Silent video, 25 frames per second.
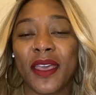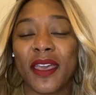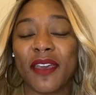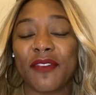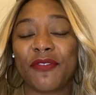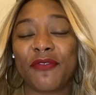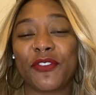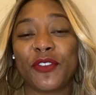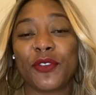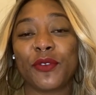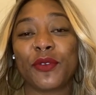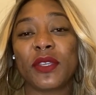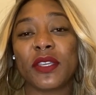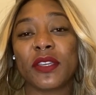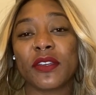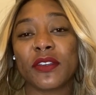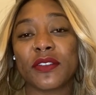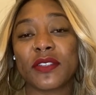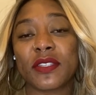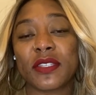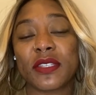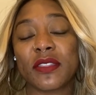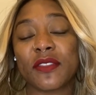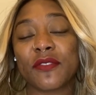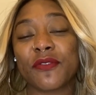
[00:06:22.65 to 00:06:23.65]
a few
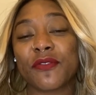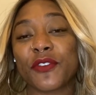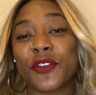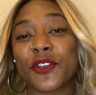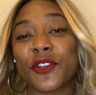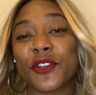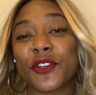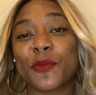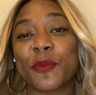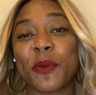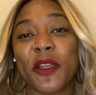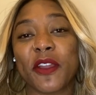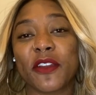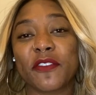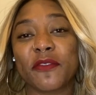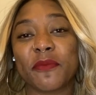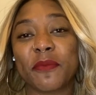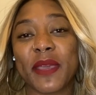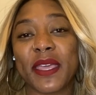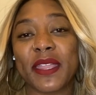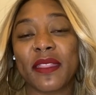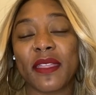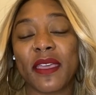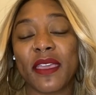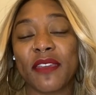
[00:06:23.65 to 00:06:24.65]
years in the first part of
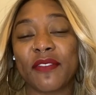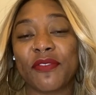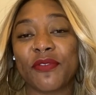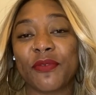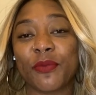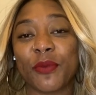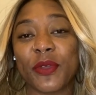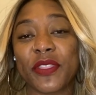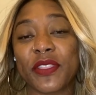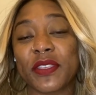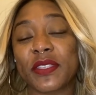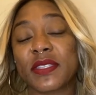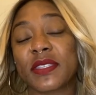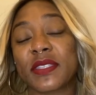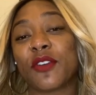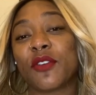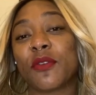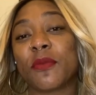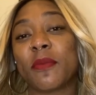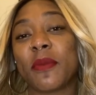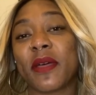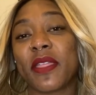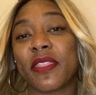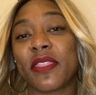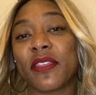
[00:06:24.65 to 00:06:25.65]
my life with a
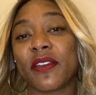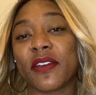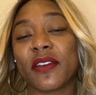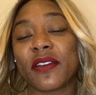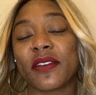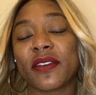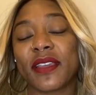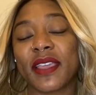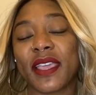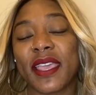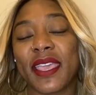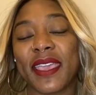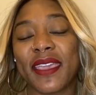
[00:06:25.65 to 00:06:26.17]
single mother.